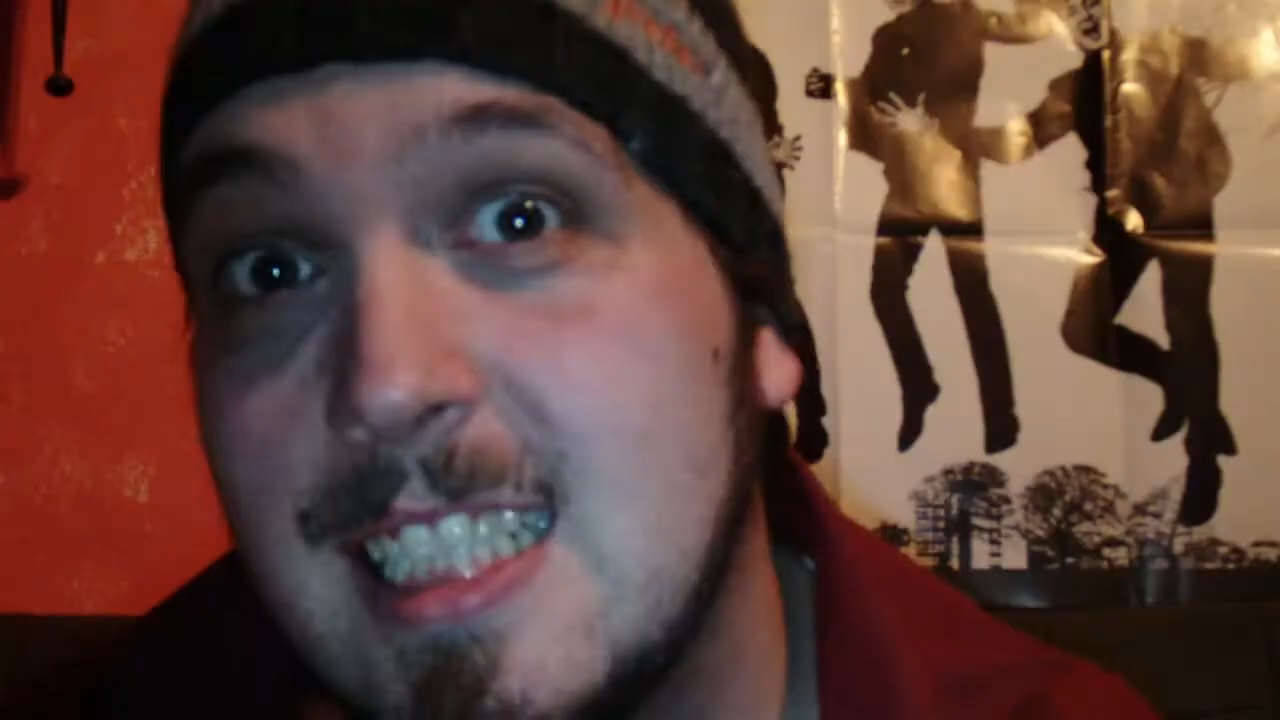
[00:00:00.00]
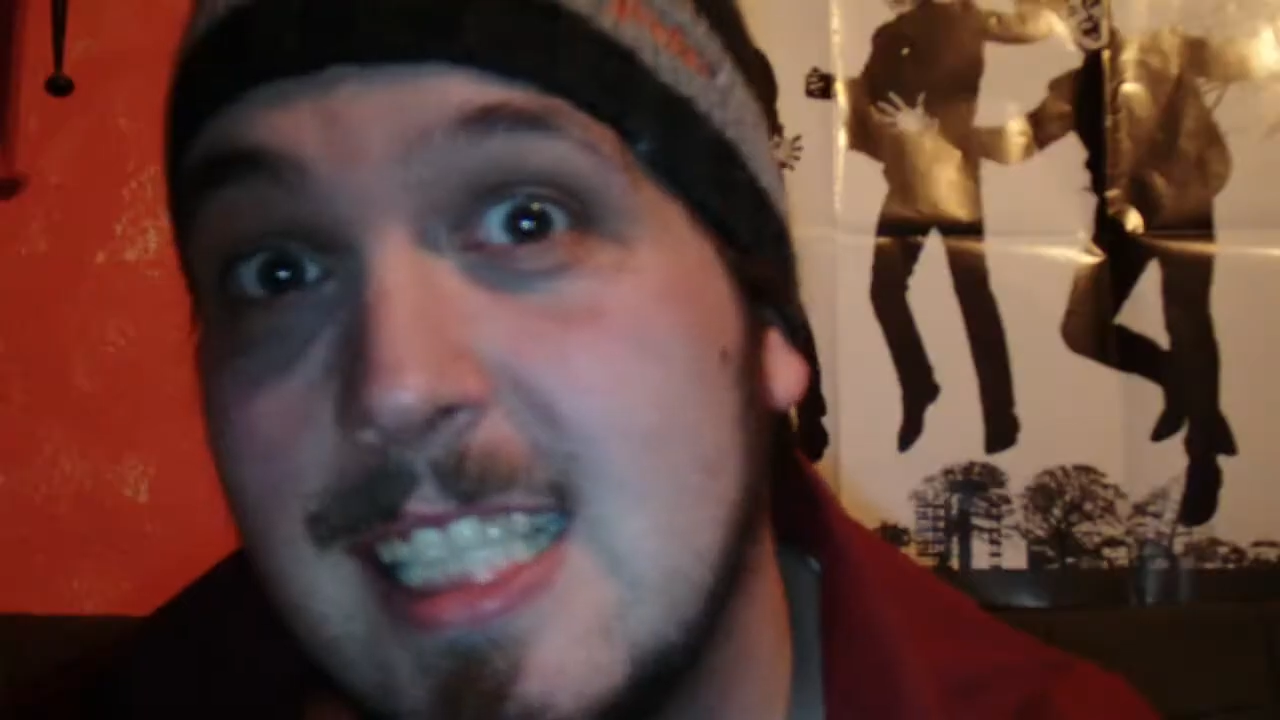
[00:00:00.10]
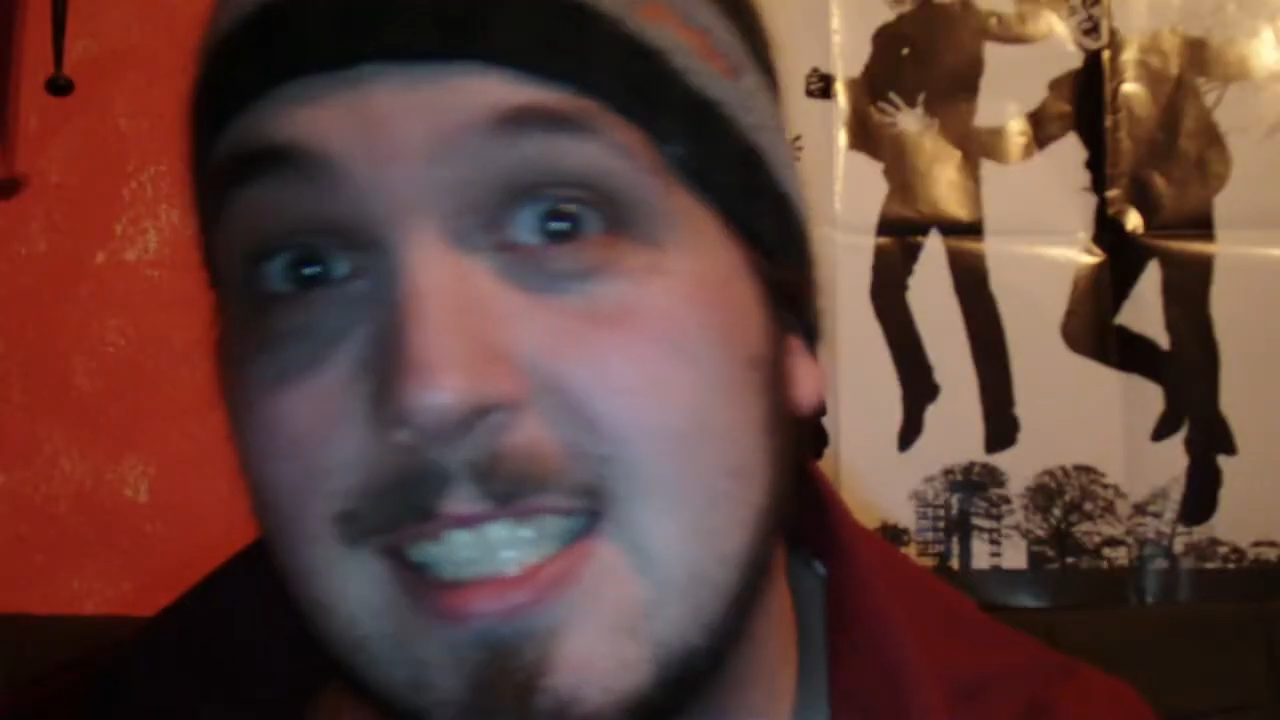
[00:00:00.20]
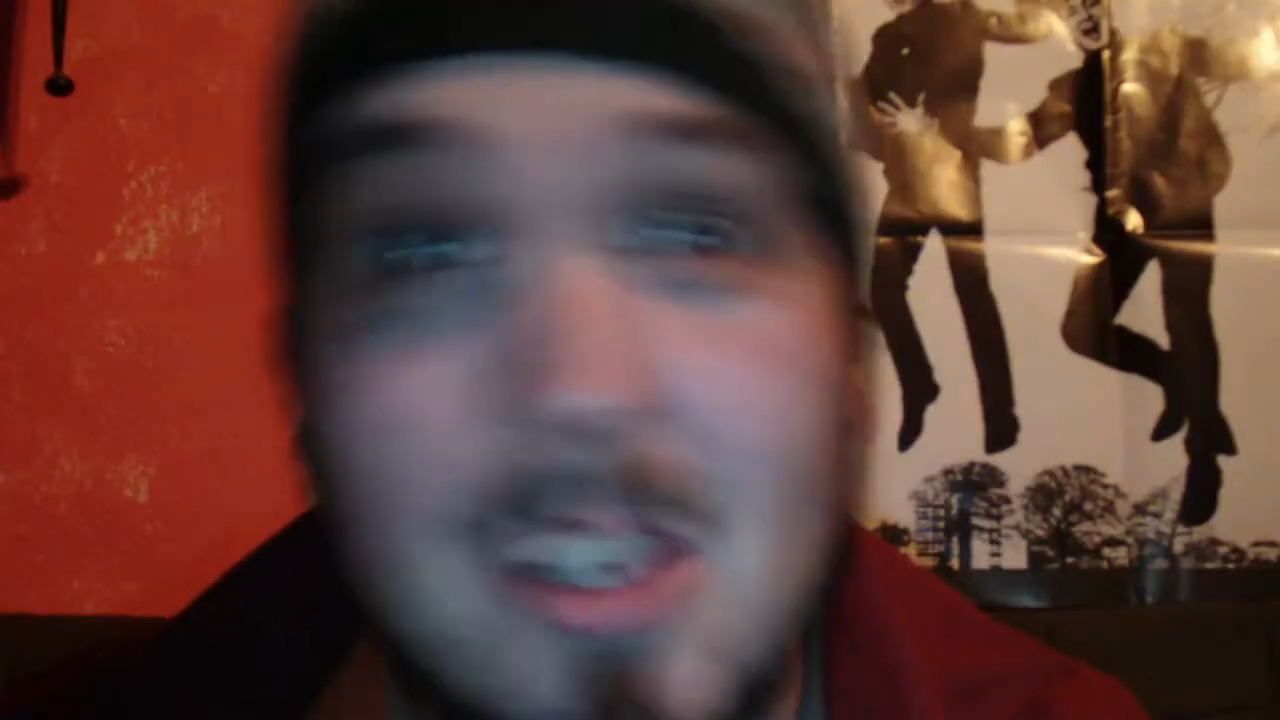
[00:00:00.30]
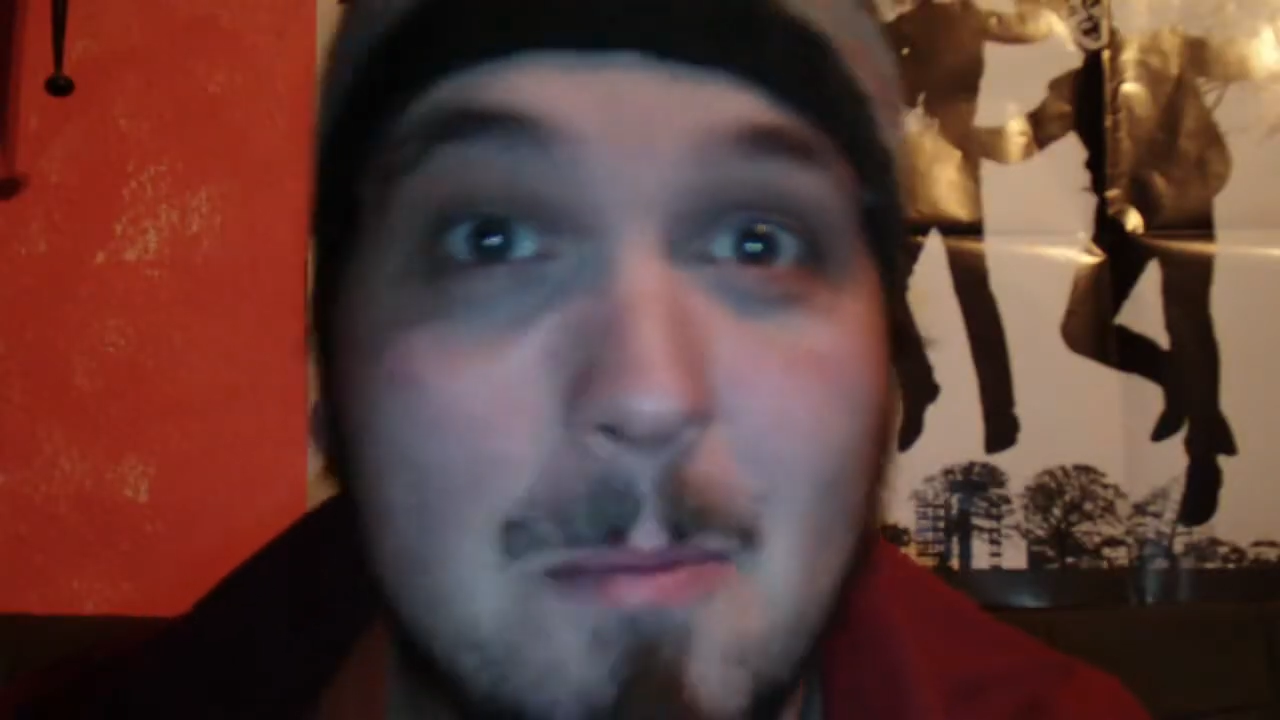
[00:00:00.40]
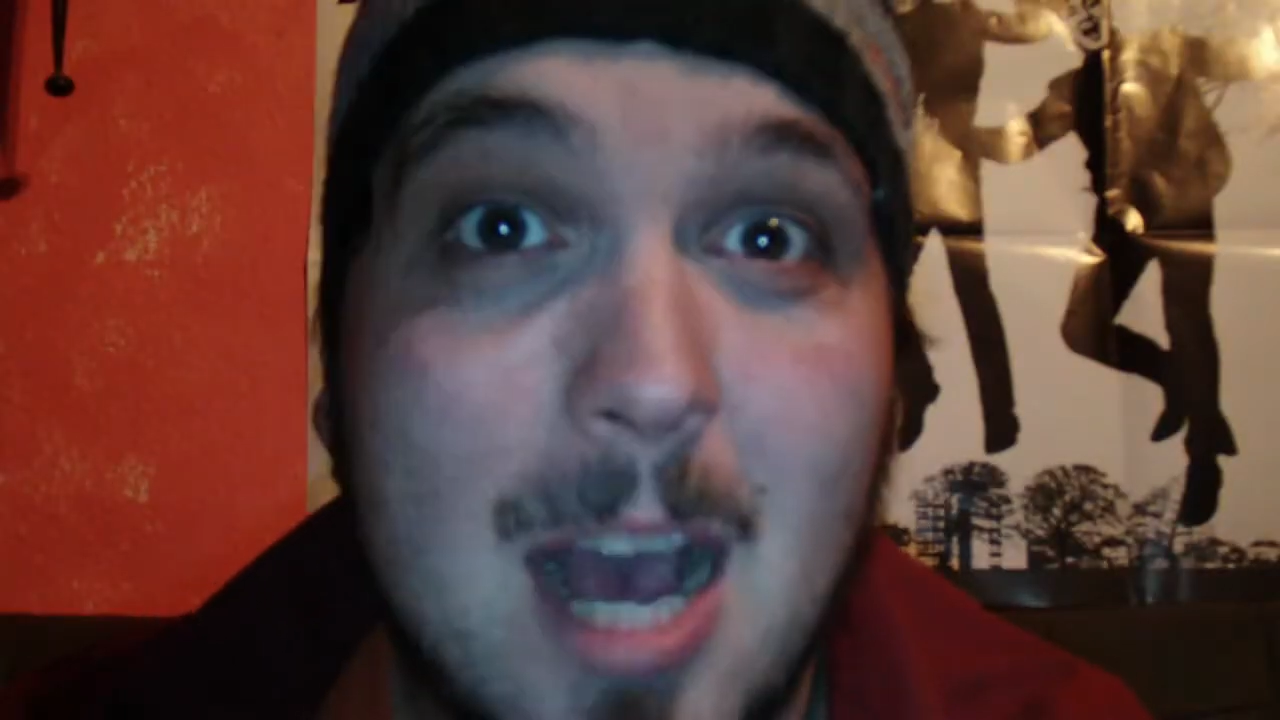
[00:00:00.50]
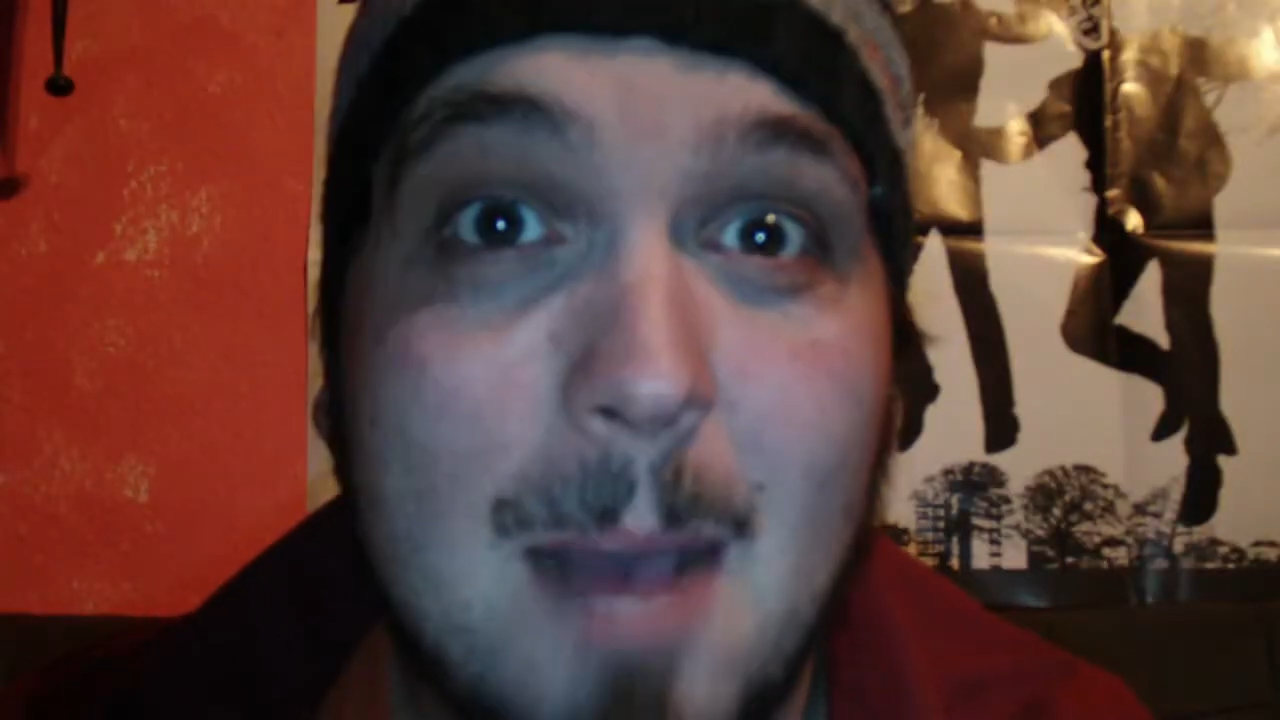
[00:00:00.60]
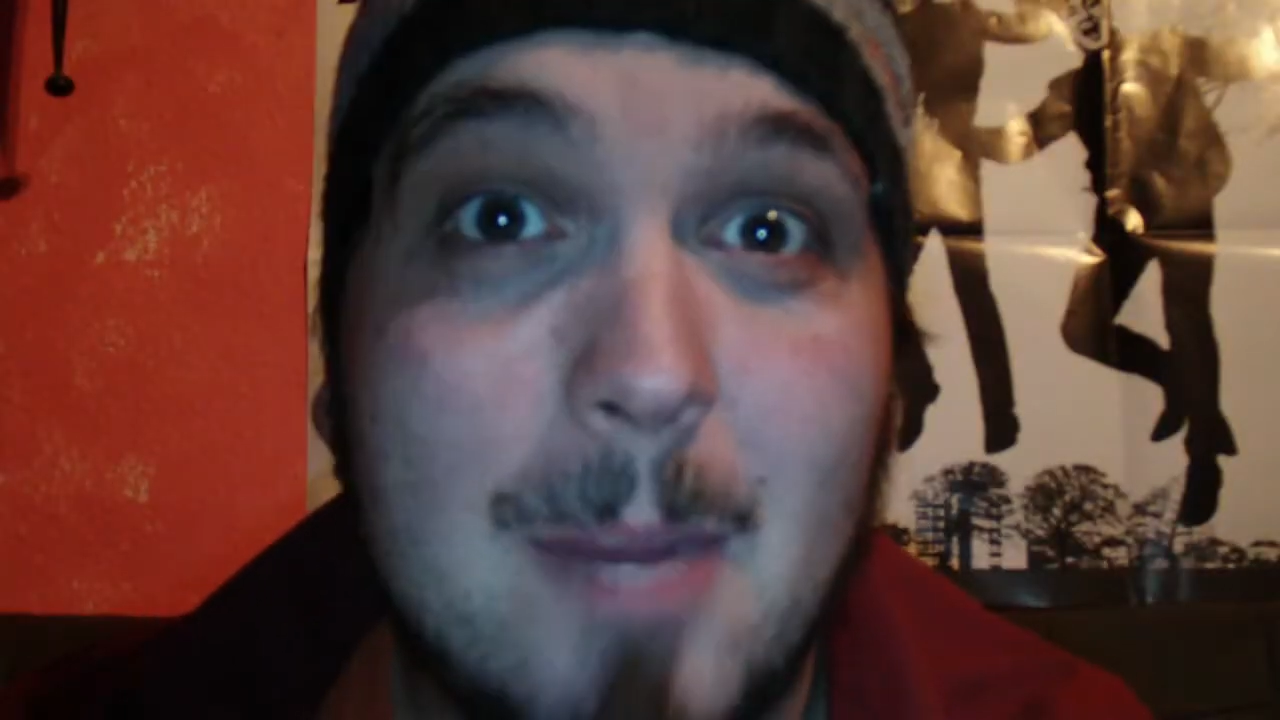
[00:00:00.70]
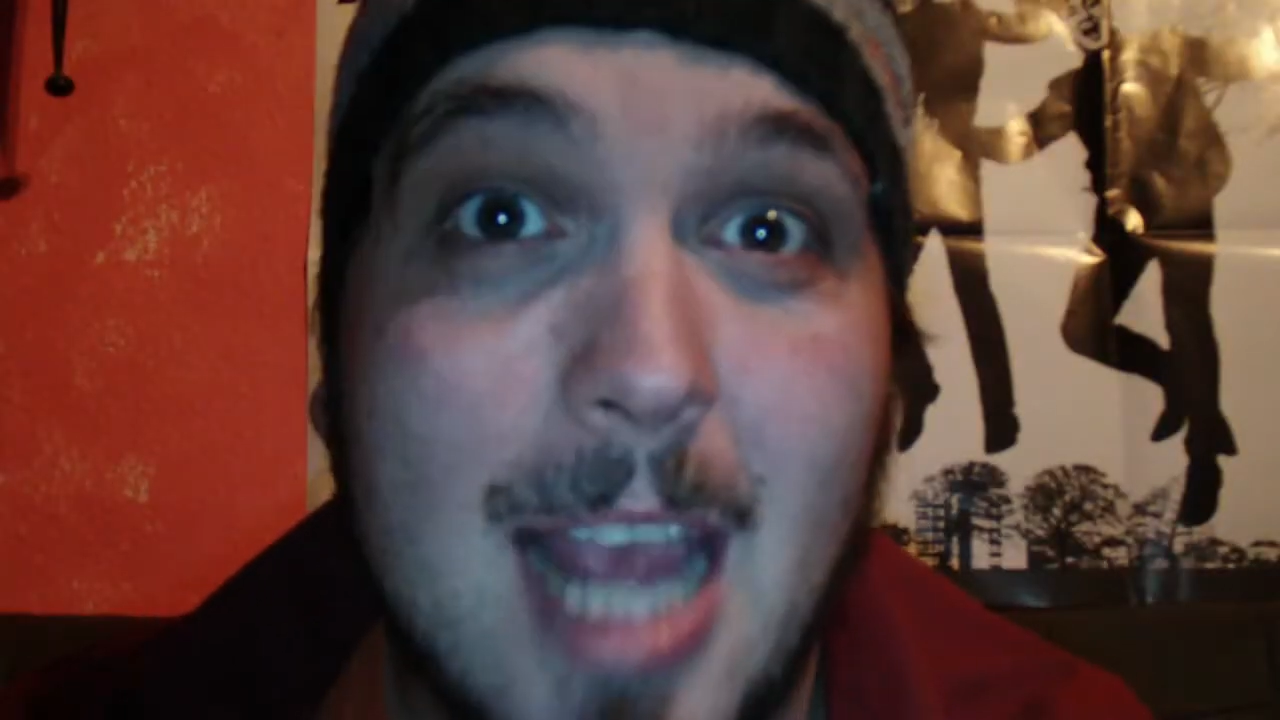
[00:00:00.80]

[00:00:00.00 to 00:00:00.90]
Is your mom